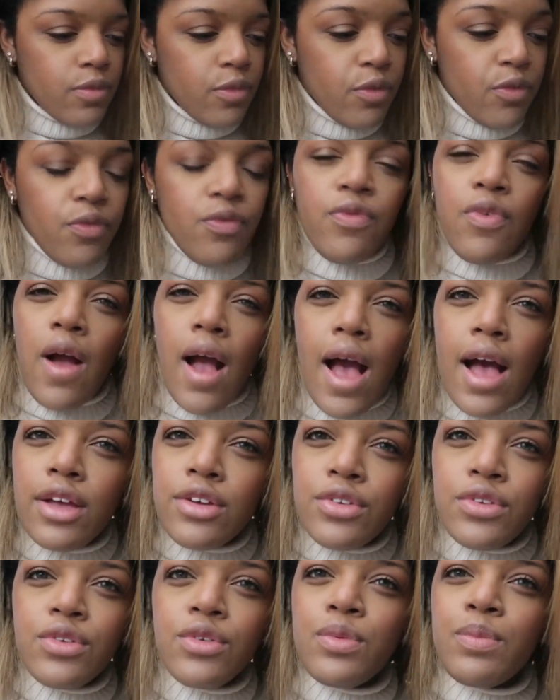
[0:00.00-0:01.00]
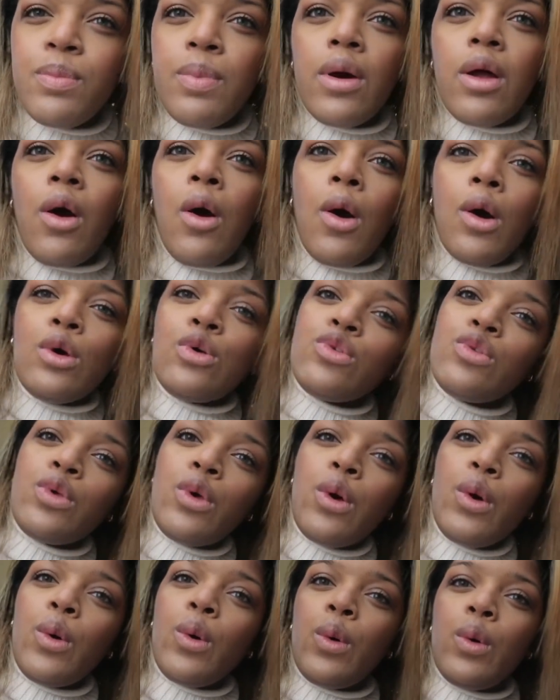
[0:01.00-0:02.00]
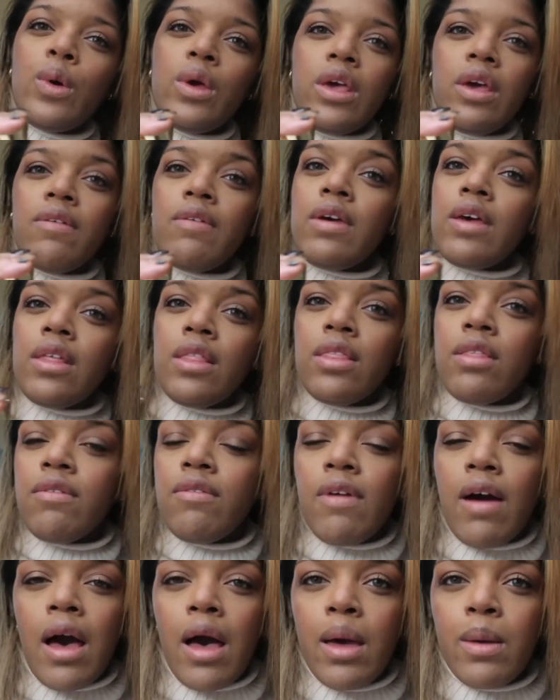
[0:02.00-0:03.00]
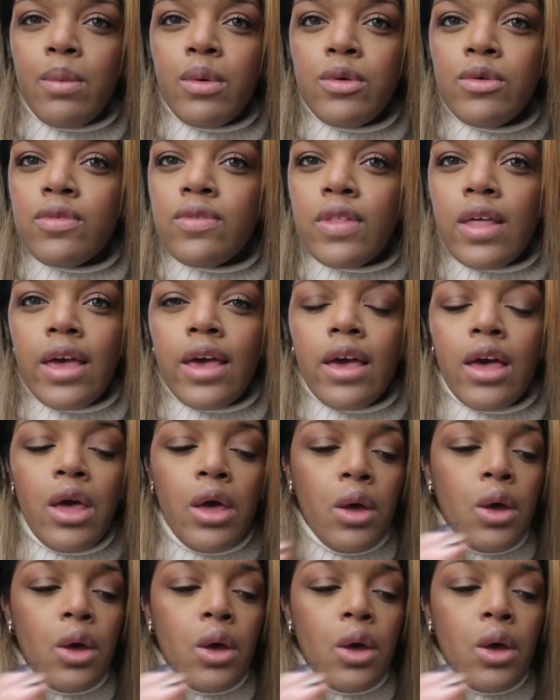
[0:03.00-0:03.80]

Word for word: fresh, but also giving the vibe of like